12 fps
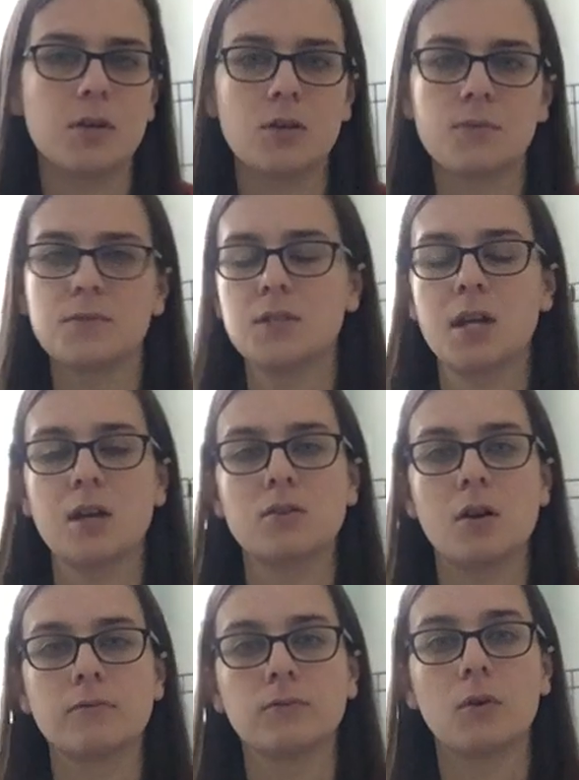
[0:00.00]
You have to take
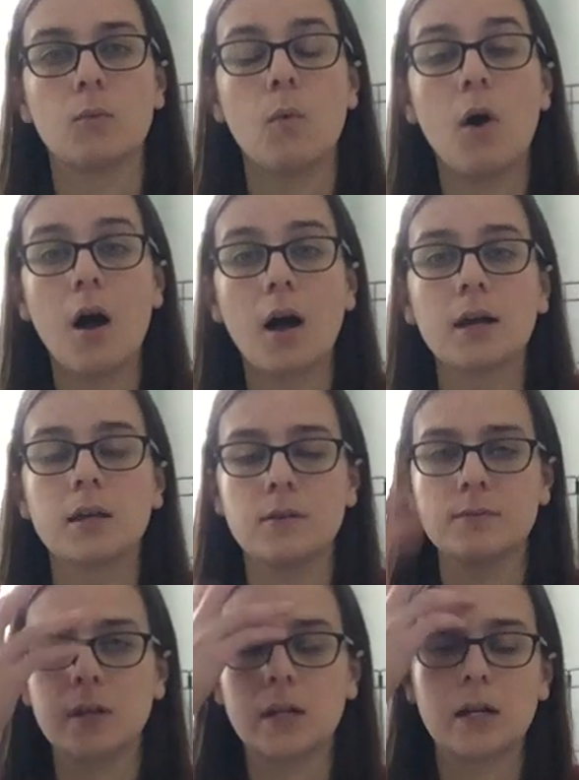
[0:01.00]
dog for a walk, you have
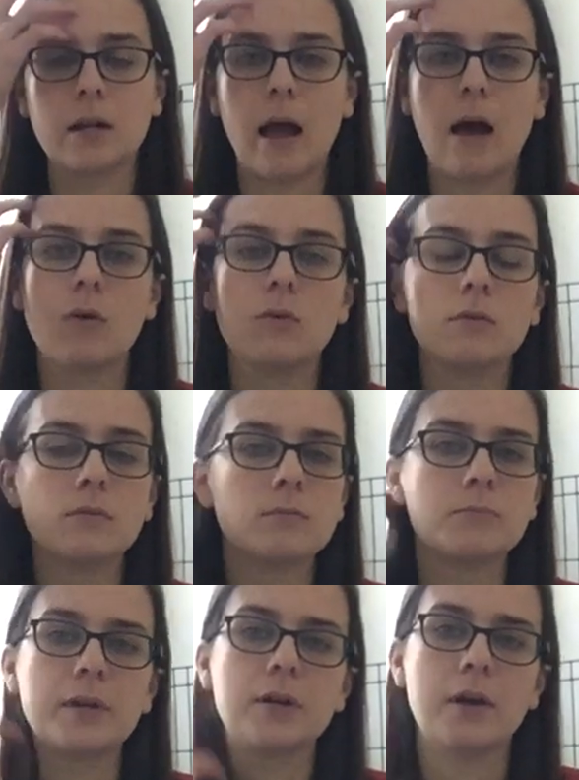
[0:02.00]
to let it out
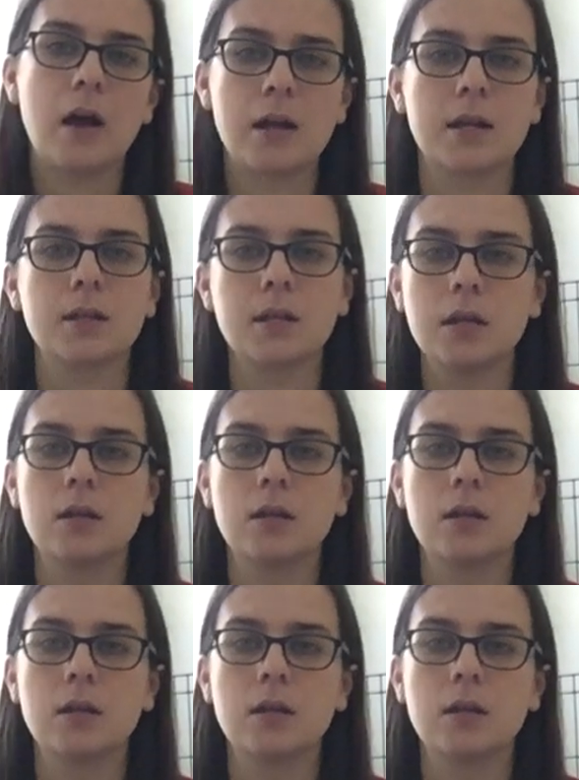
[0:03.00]
periodically,